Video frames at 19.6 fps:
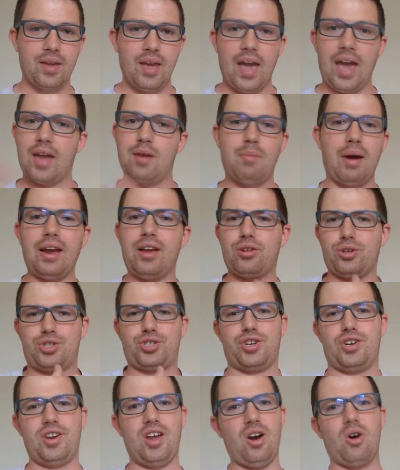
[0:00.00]
And Michal
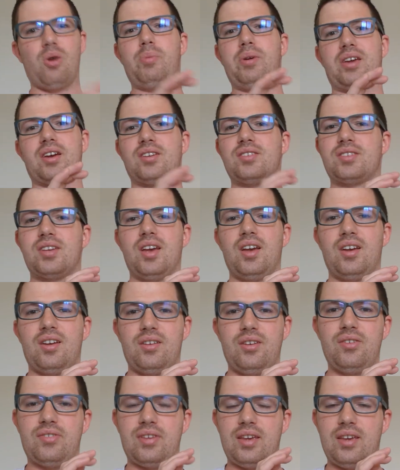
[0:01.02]
should know, because
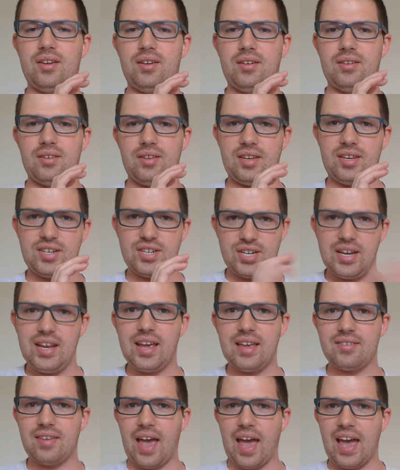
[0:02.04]
you see, she
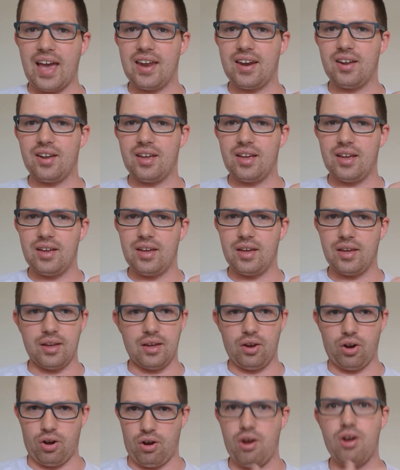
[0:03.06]
has had
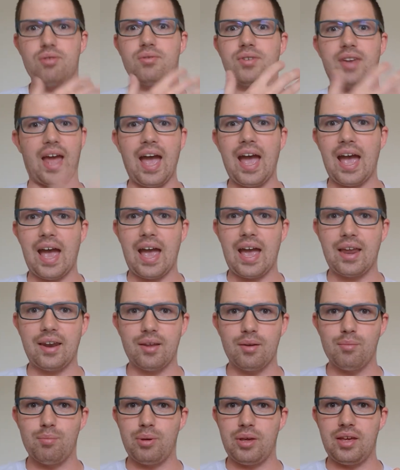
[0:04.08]
her own dad
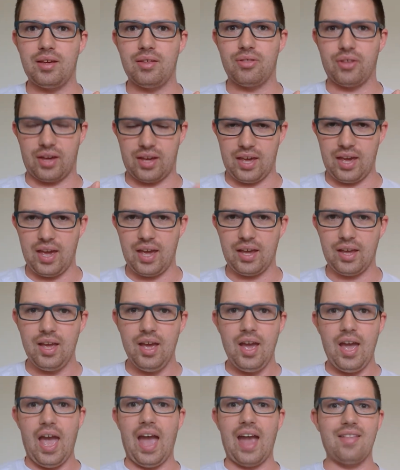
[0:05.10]
be the king,
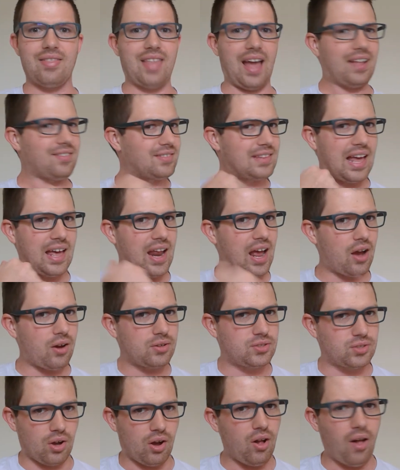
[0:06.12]
and that's not how
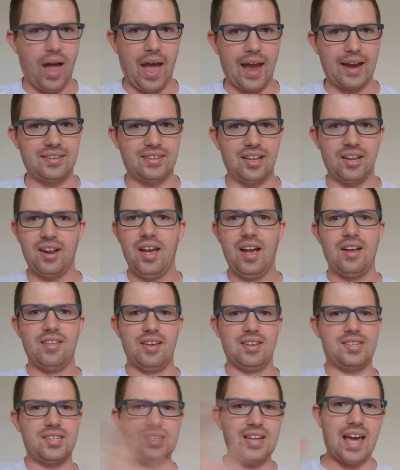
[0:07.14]
Saul acted.
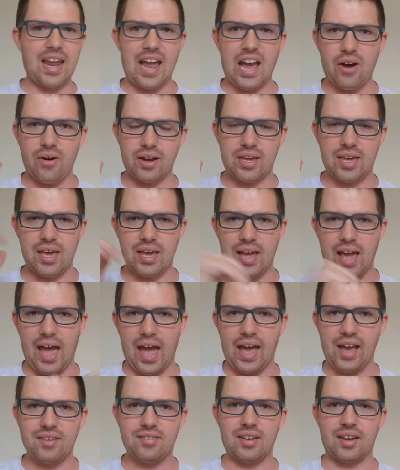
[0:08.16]
This is not how a king
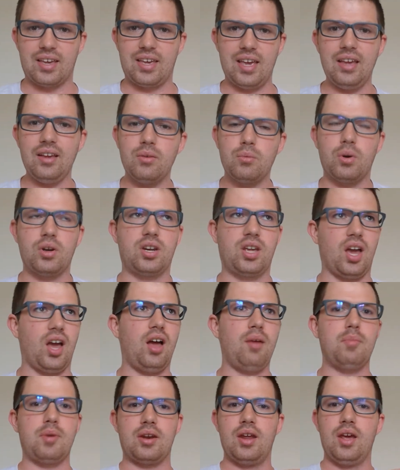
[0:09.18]
acts. A king would
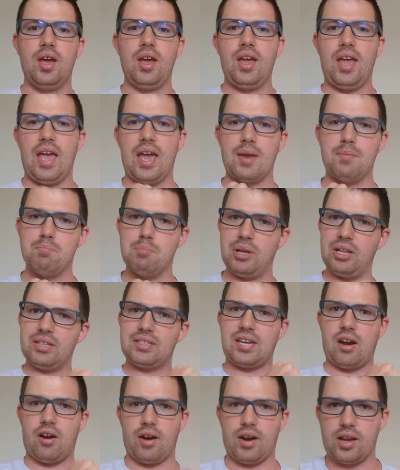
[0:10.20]
come in
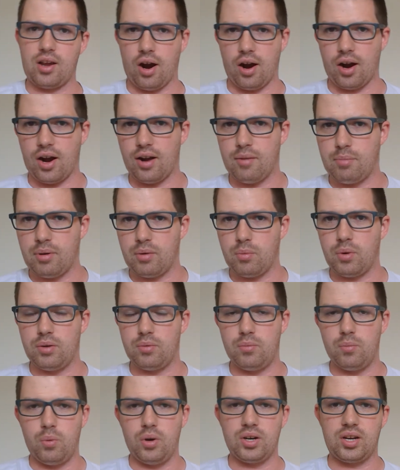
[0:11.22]
military garb and
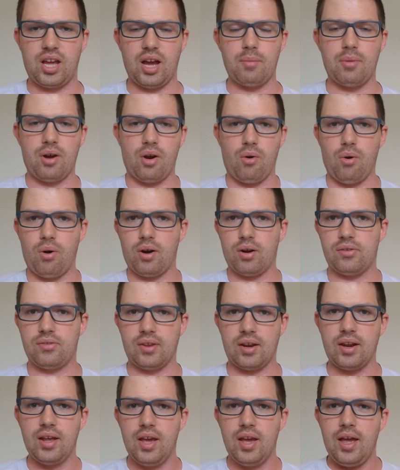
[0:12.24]
would come on a horse,
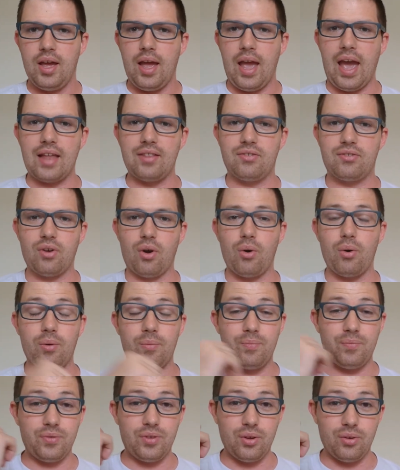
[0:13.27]
and
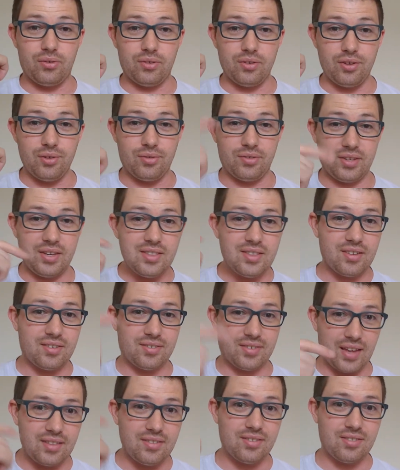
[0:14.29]
so you see this
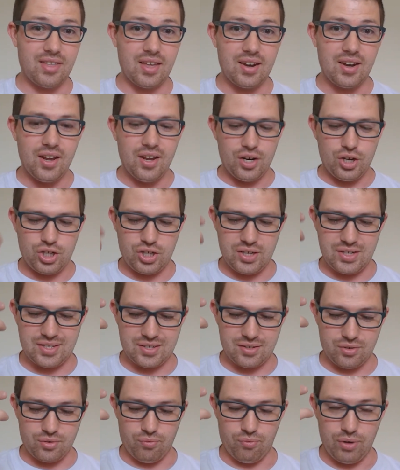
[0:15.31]
sense that
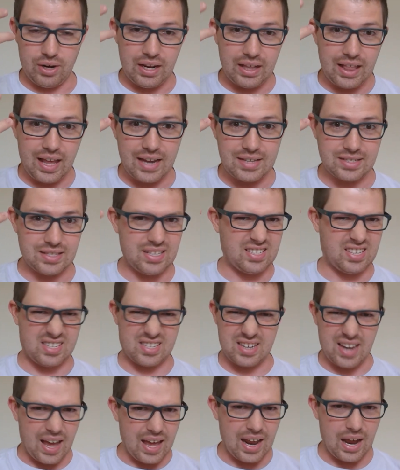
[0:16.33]
she's realizing this is
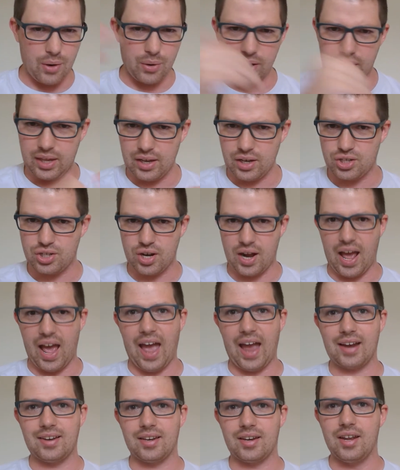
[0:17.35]
not how a king should
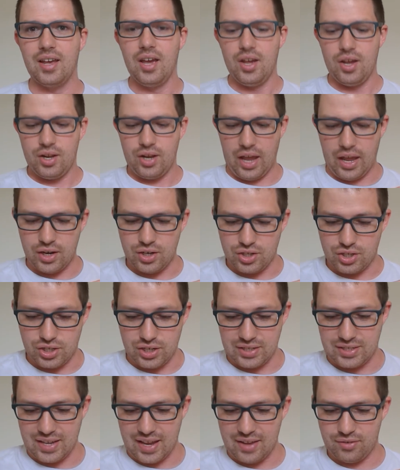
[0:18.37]
act, and she
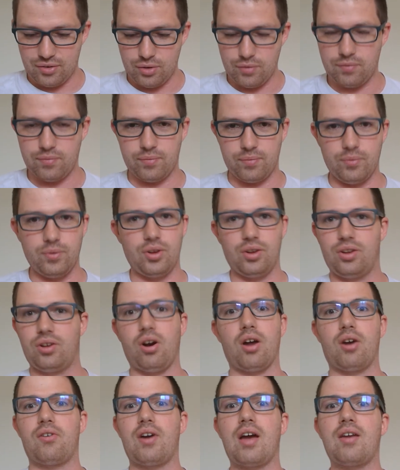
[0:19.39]
says, "You've
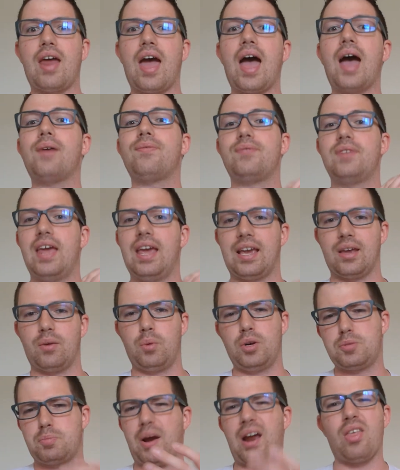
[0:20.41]
gone around half naked,"
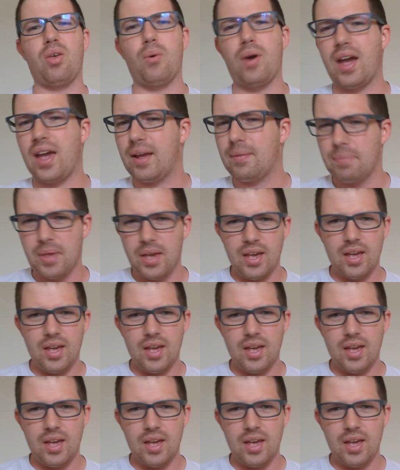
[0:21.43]
which, by the way,